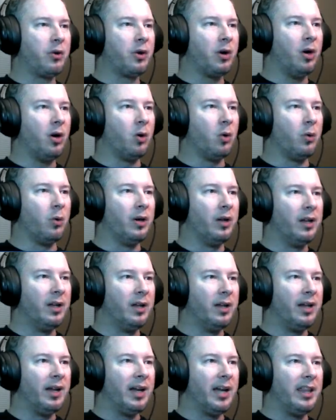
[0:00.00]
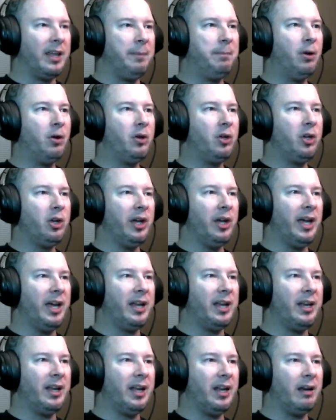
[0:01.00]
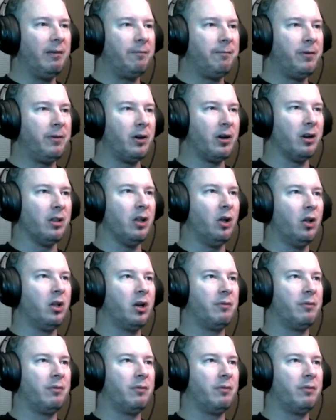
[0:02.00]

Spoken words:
of their own, and they pull you in, and if you're at low